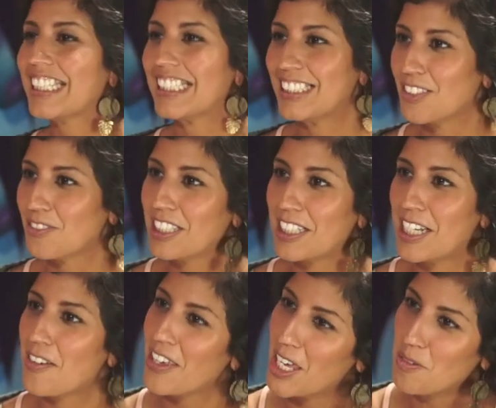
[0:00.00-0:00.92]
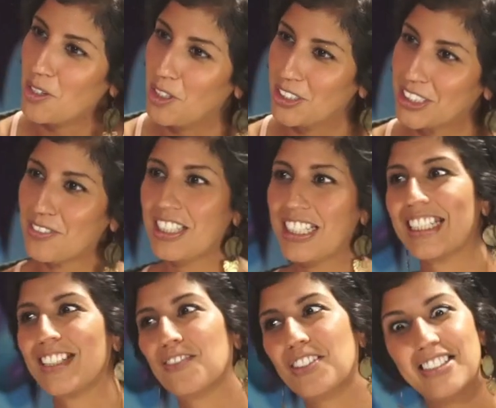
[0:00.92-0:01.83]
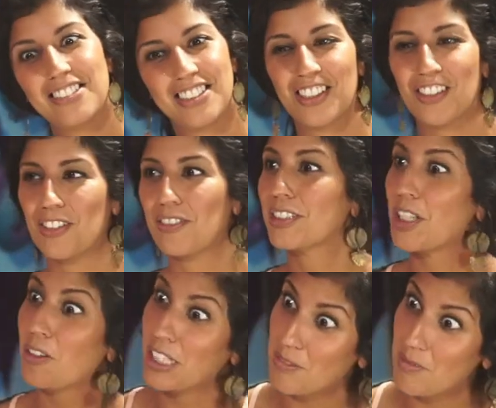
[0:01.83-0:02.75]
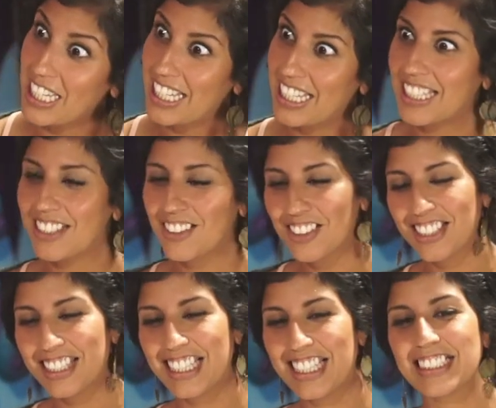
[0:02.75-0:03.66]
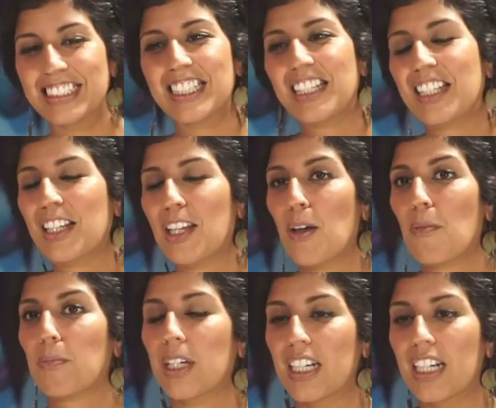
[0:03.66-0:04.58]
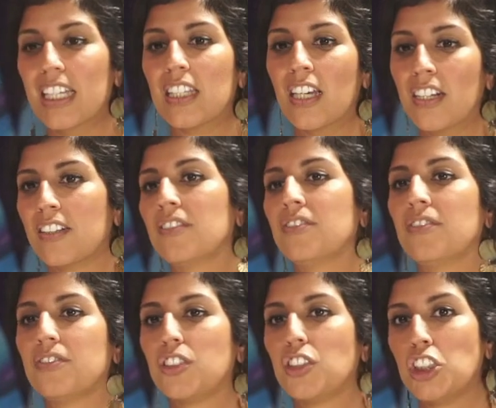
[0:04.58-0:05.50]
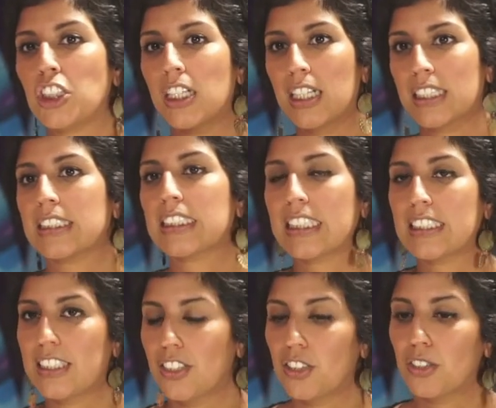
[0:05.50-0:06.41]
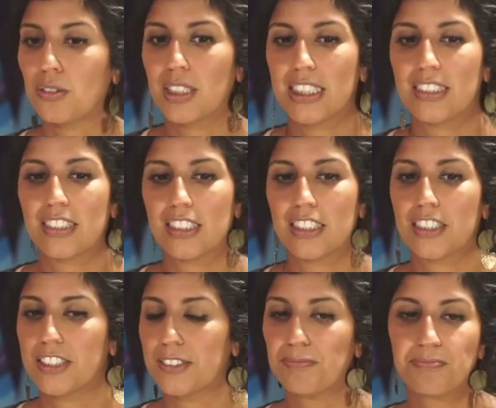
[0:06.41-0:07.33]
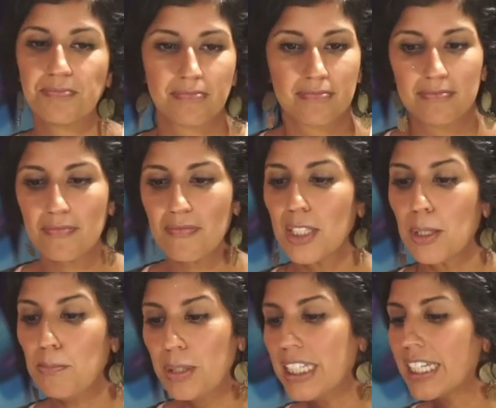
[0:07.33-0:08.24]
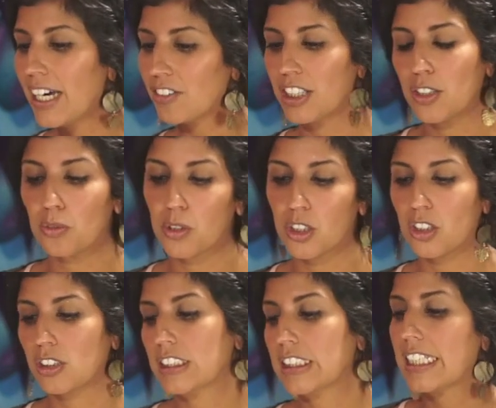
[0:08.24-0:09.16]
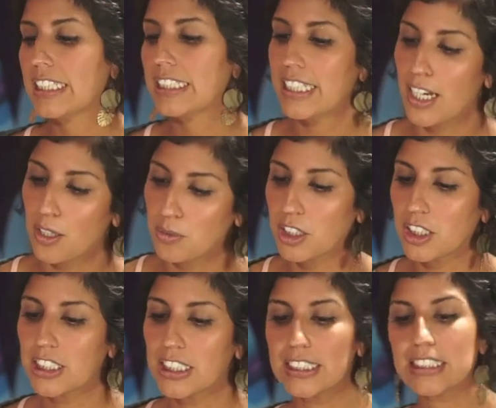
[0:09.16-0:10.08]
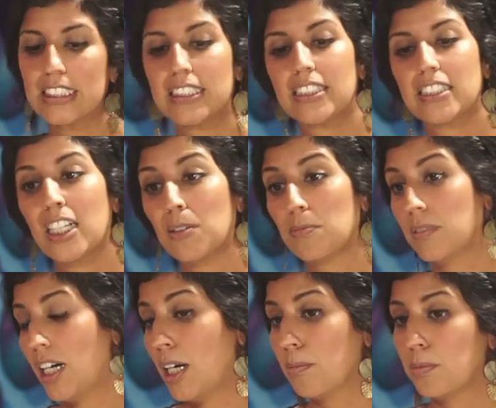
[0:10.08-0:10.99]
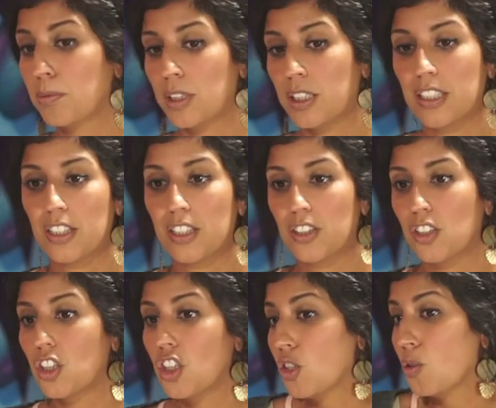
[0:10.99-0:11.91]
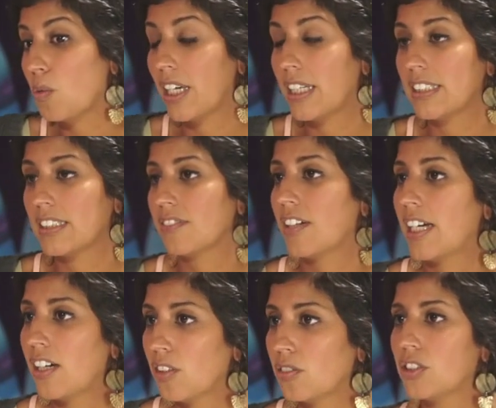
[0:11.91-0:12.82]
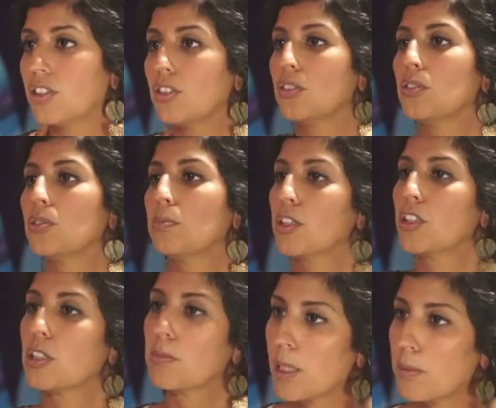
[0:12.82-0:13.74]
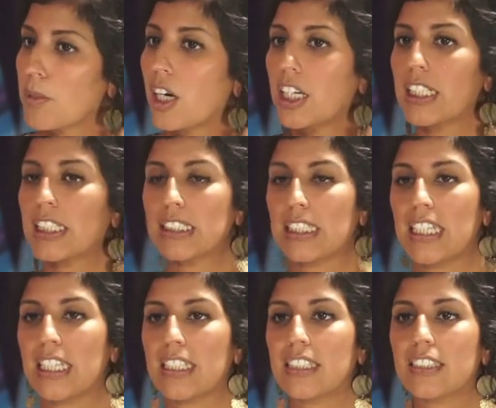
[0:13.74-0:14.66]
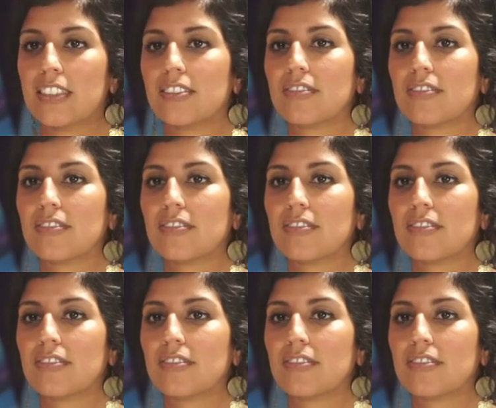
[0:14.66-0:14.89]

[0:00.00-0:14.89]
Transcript: and we didn't have animals and we didn't, we, you know, it was only me and all the things. But I love just continuing to be out in the world, network, come up with new ways of how to push my product and